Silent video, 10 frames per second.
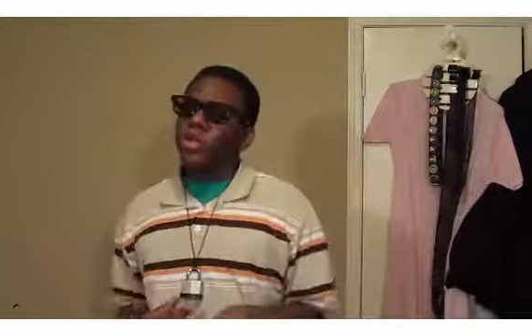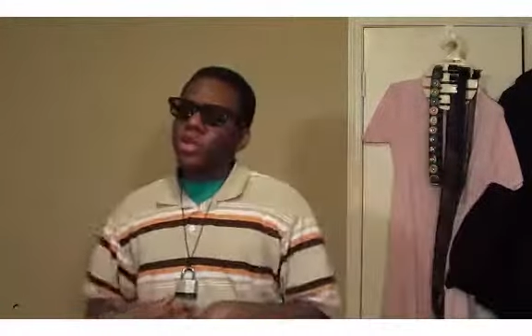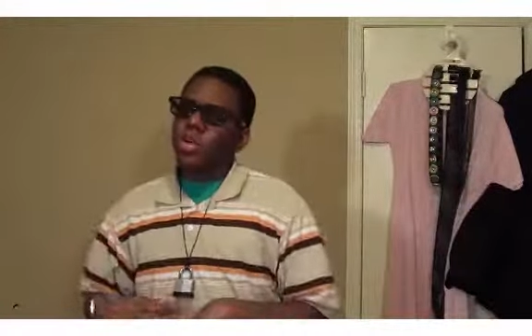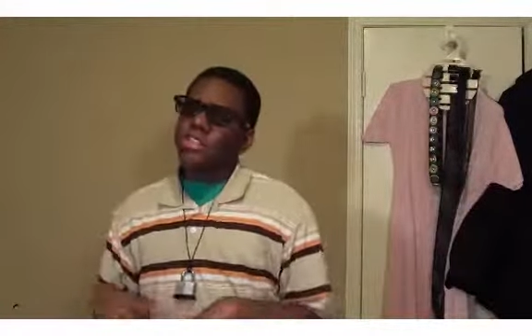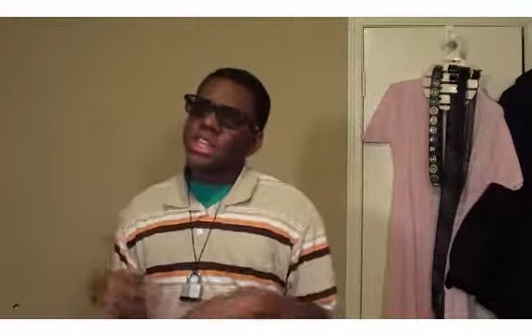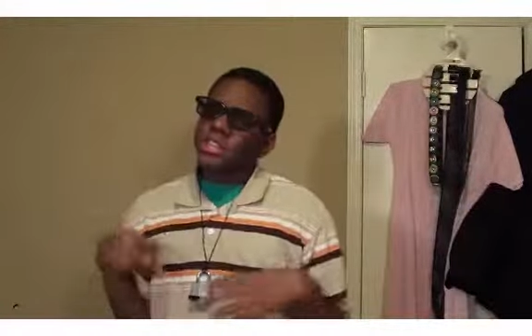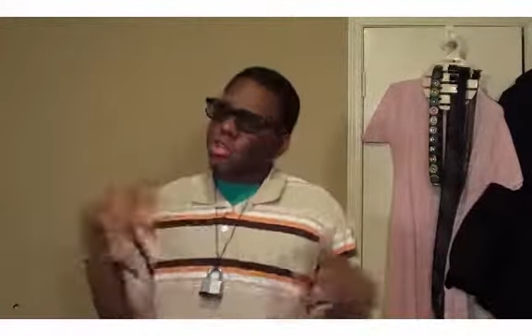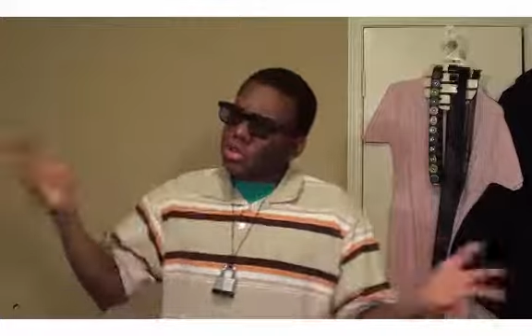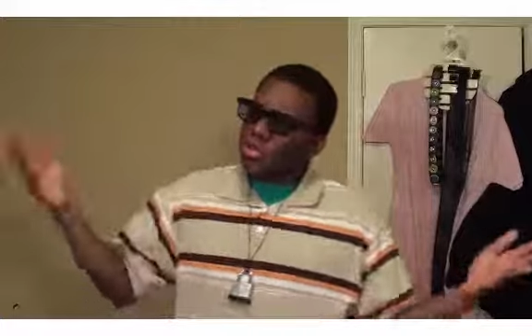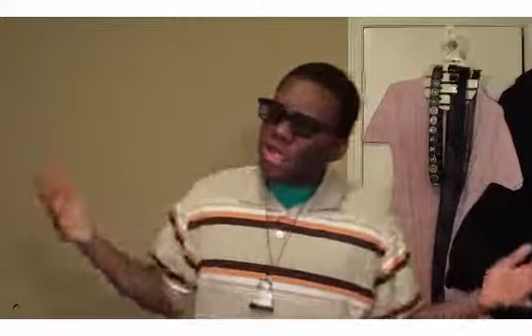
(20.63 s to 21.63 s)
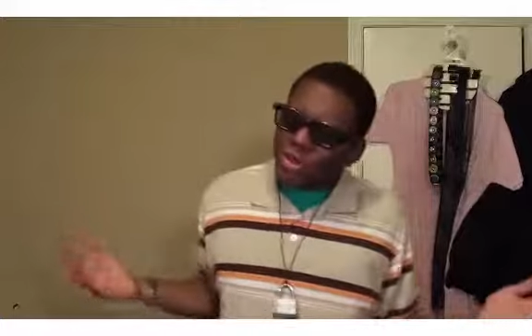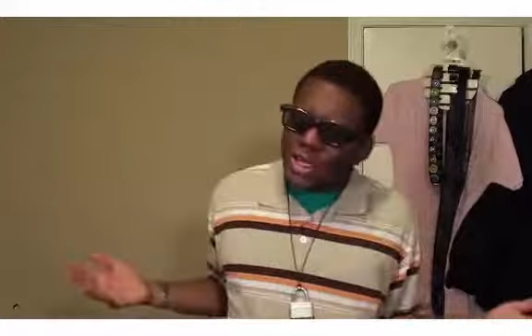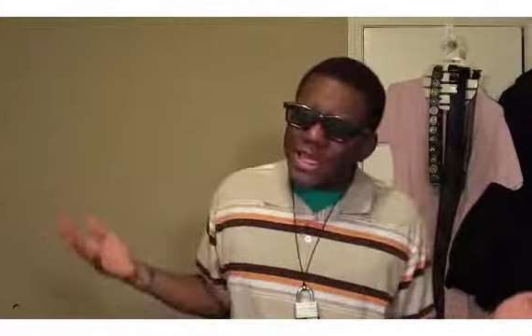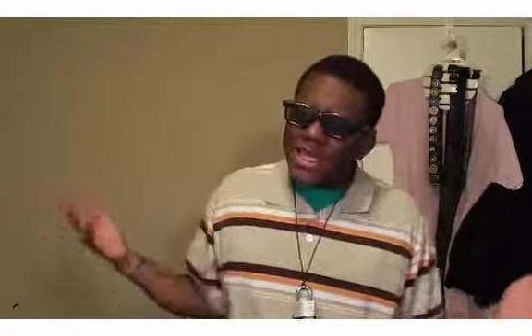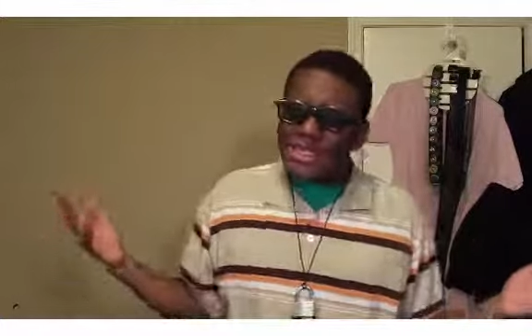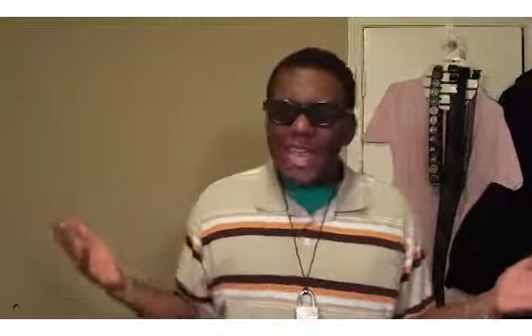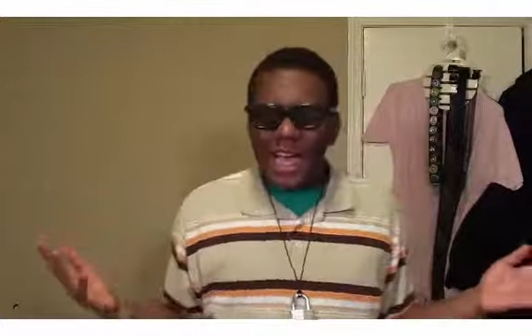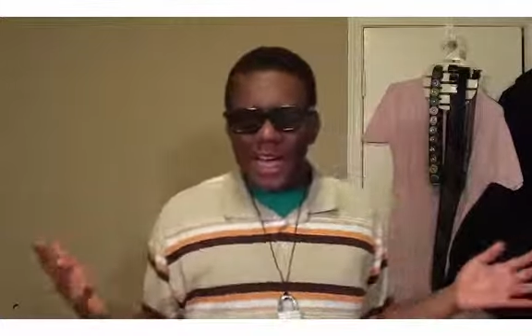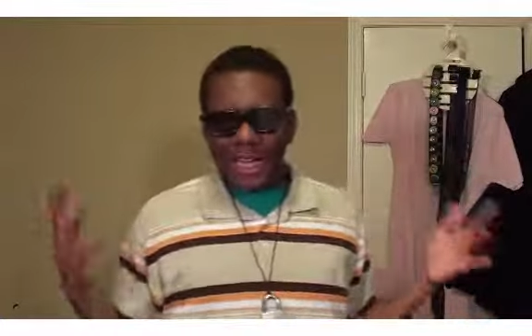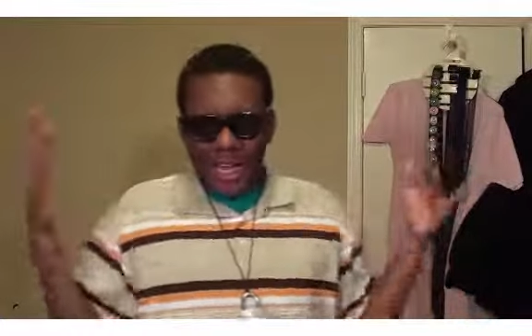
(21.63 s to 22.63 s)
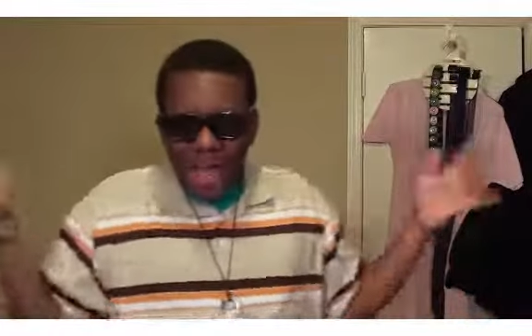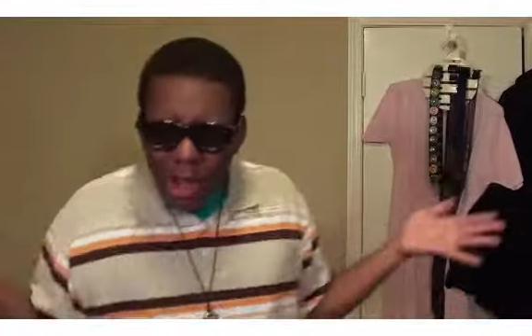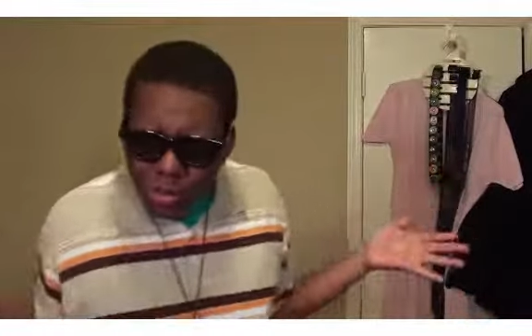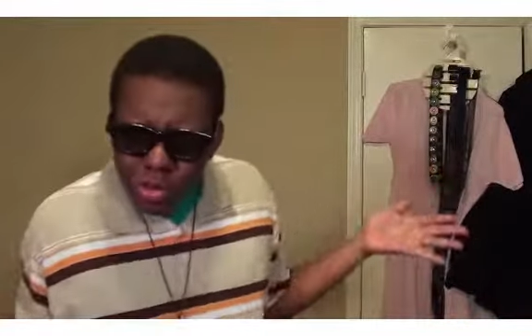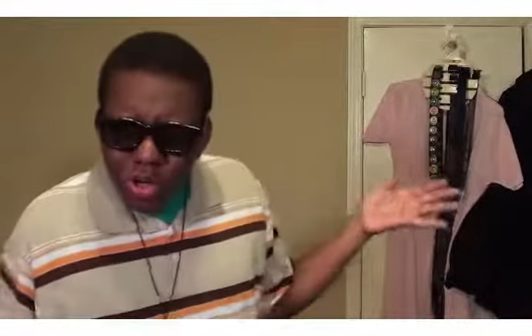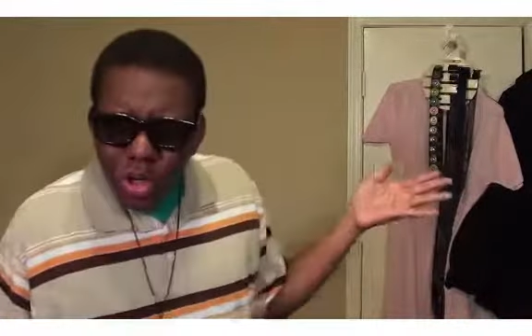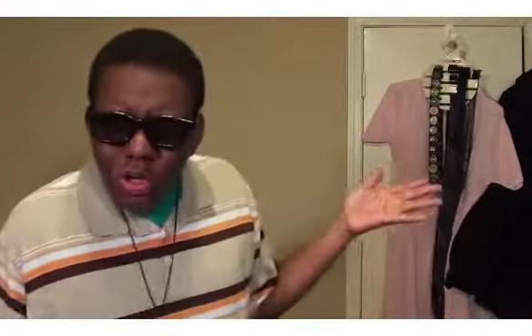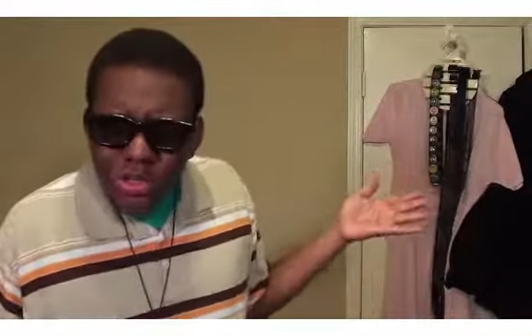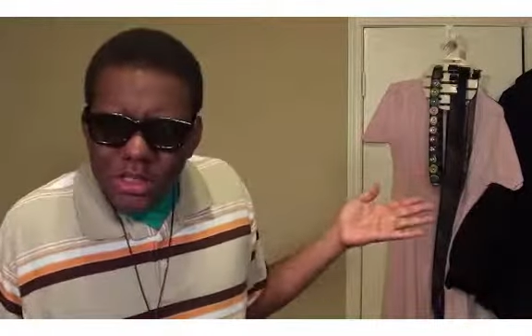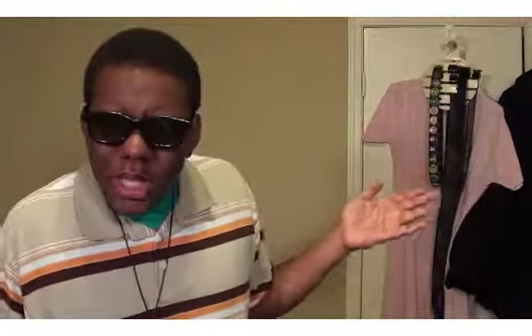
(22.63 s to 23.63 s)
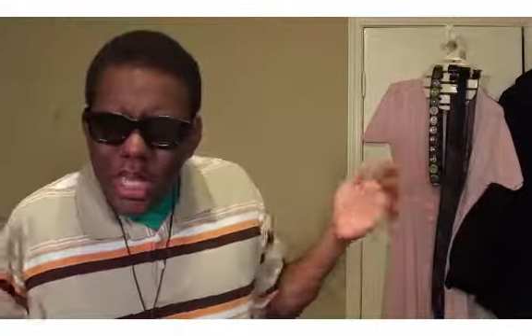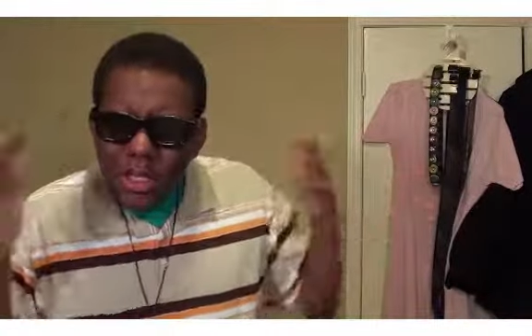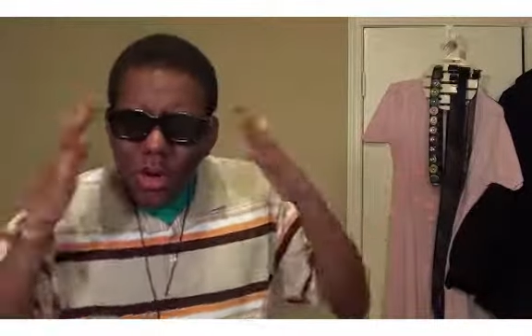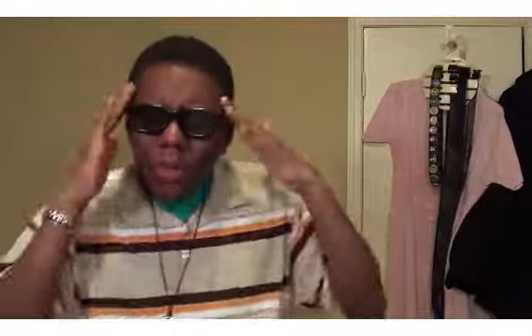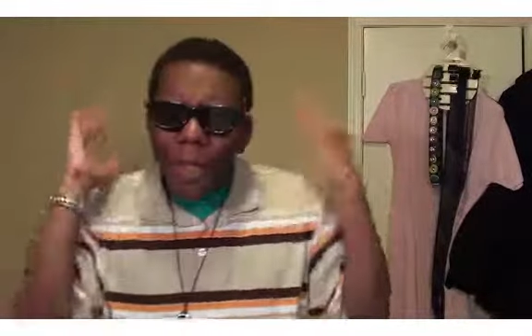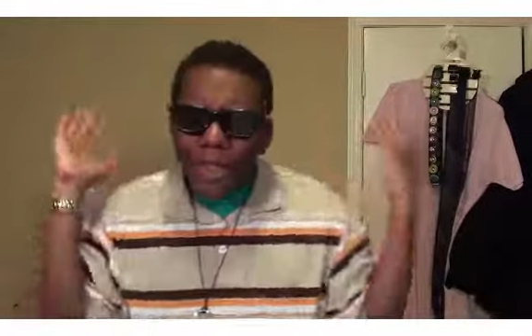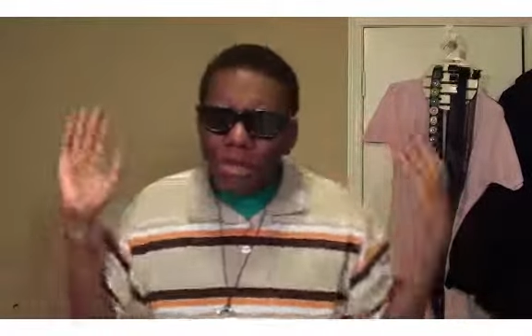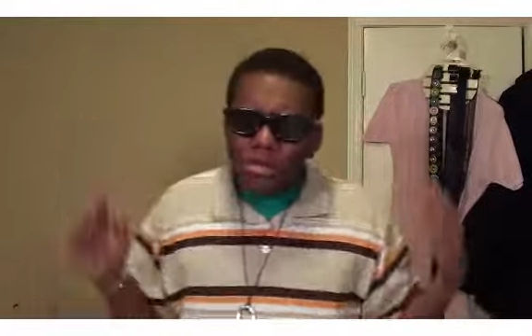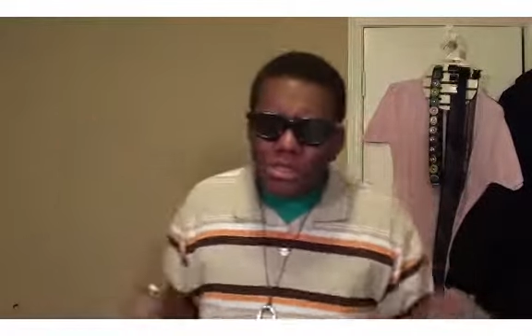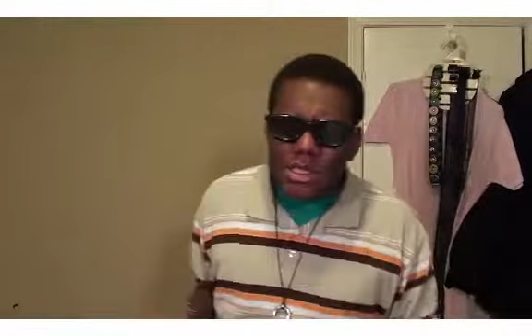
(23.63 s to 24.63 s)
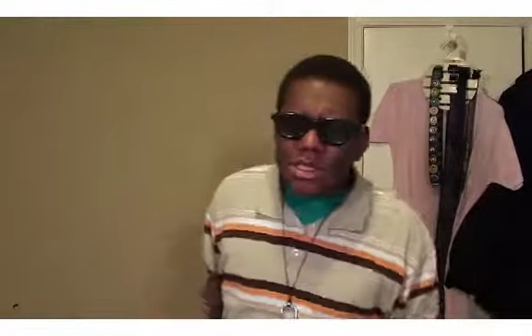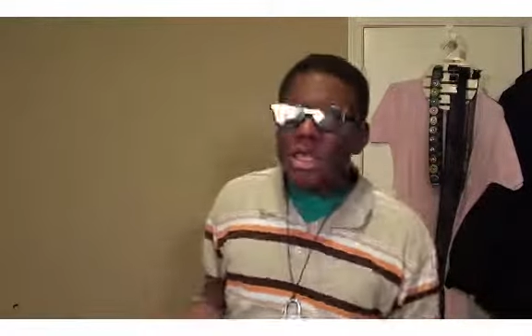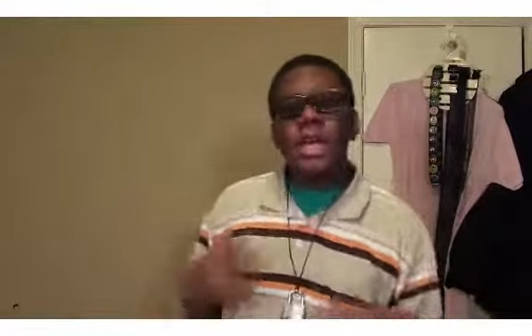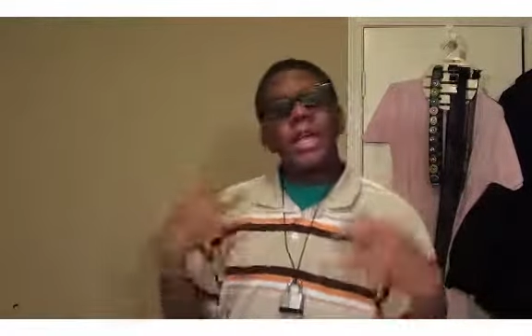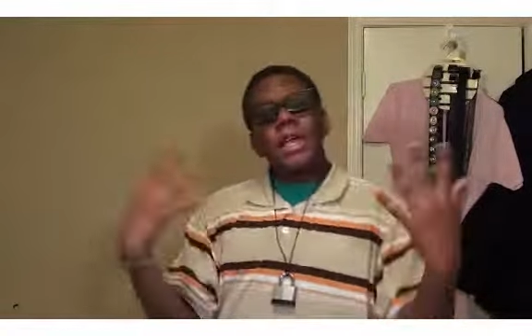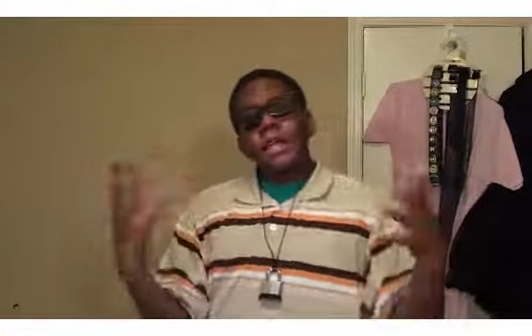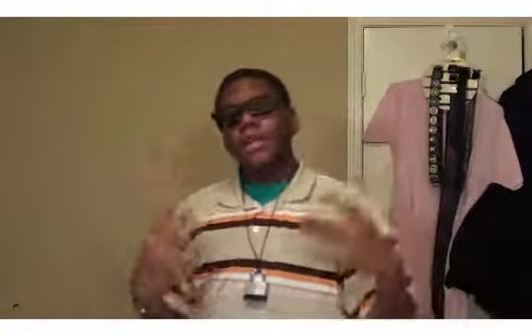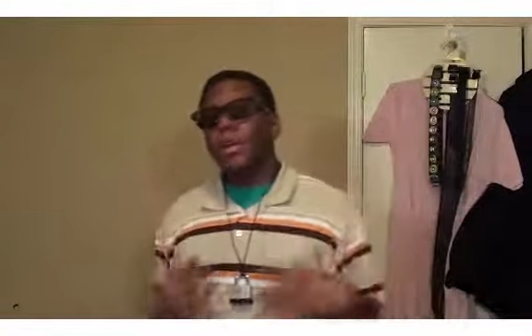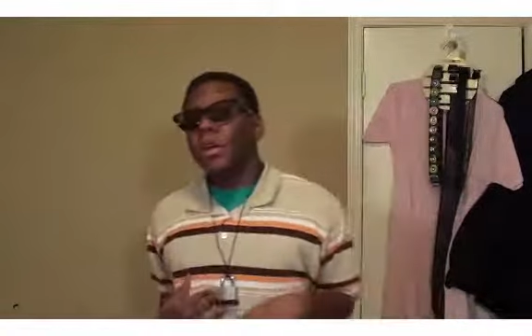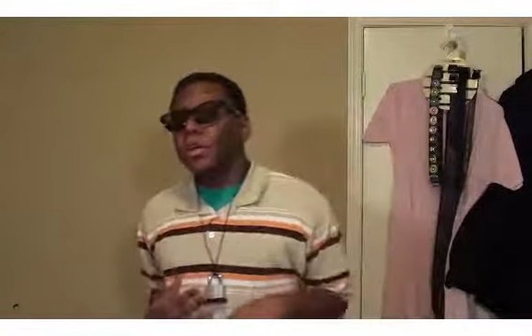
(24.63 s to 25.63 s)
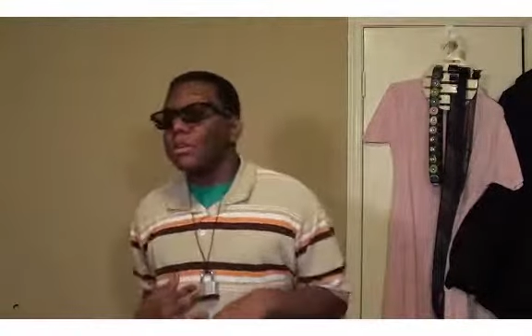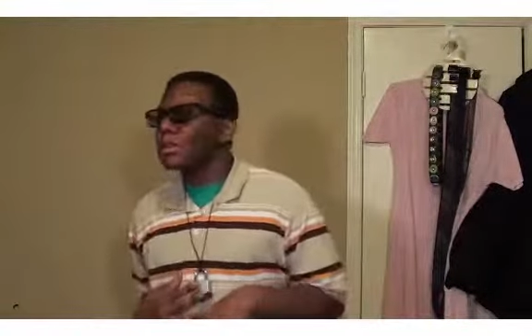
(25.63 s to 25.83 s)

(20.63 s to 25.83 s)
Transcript: you know what I'm saying? 2 weeks, what is that, a nap, you know what I'm saying? Don't make no sense, you know what I'm